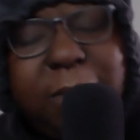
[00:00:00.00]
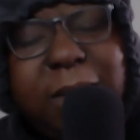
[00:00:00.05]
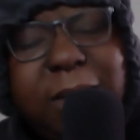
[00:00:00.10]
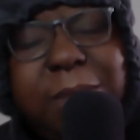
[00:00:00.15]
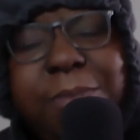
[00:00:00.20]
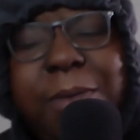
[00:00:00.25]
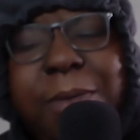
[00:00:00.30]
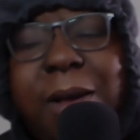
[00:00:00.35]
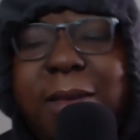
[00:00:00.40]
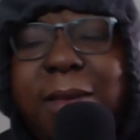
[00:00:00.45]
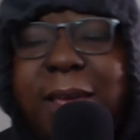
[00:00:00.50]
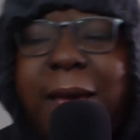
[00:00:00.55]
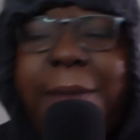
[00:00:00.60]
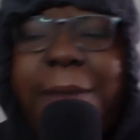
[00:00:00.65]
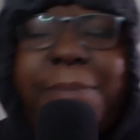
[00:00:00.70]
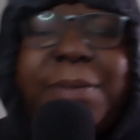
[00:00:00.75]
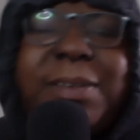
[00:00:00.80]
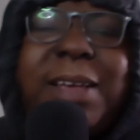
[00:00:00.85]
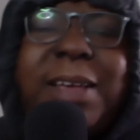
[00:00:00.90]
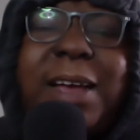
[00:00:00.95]
But yeah,
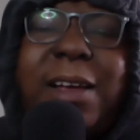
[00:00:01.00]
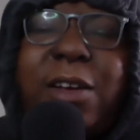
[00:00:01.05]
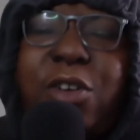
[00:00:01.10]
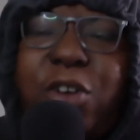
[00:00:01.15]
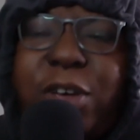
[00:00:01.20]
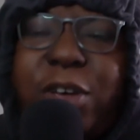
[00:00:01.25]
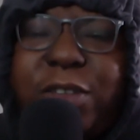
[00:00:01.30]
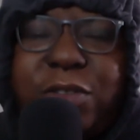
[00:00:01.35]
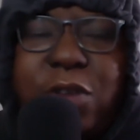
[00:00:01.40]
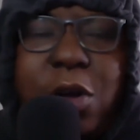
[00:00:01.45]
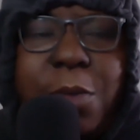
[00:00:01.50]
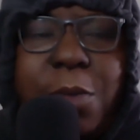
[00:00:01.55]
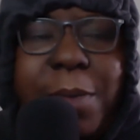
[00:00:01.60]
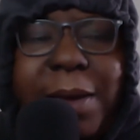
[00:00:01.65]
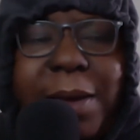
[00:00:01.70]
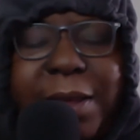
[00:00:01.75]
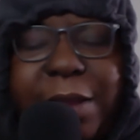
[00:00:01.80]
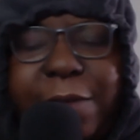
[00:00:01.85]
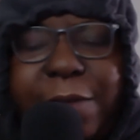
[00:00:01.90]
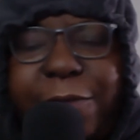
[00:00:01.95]
Bissaka got his goal,
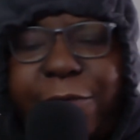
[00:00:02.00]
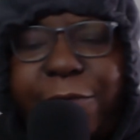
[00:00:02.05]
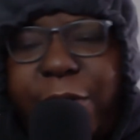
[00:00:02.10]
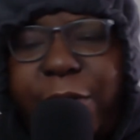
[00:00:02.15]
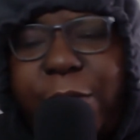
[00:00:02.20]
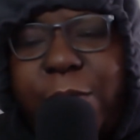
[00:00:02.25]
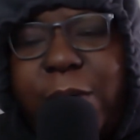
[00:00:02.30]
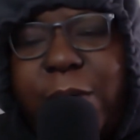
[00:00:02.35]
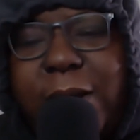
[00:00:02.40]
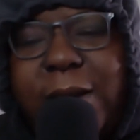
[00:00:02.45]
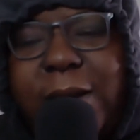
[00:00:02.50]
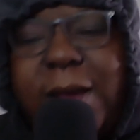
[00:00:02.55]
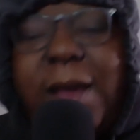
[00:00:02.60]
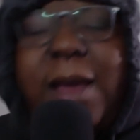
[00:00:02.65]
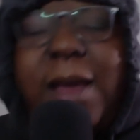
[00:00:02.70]
making it 3-1.